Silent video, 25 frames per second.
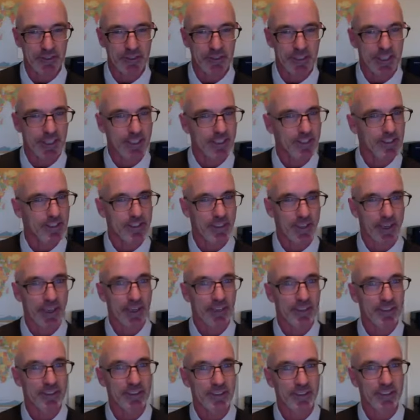And it's
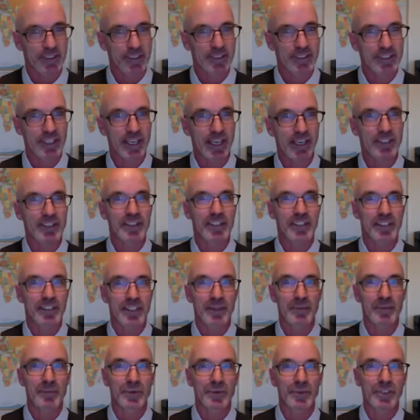not. It's actually, they
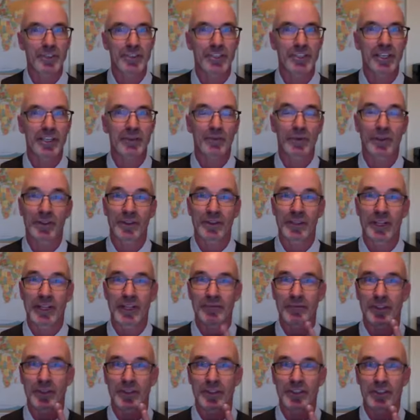appreciate when the,
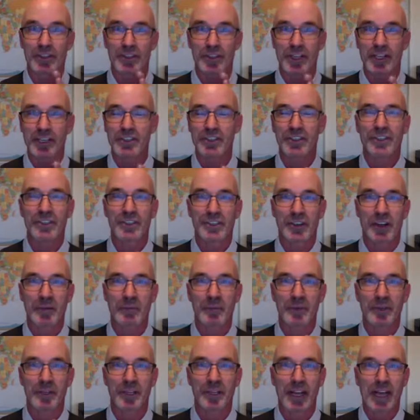when the session is up
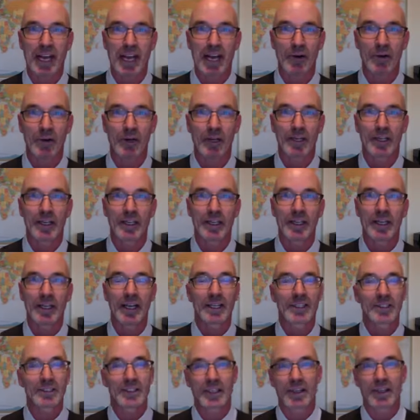in an hour
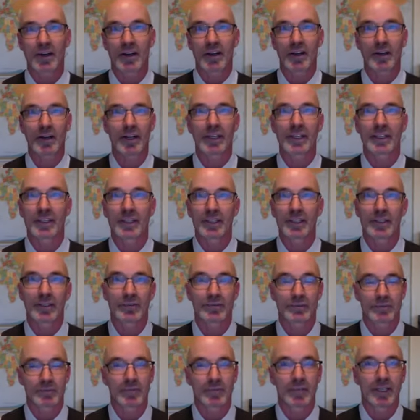and say, all right, you know,
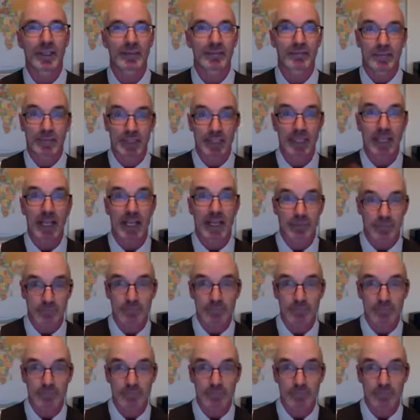and again,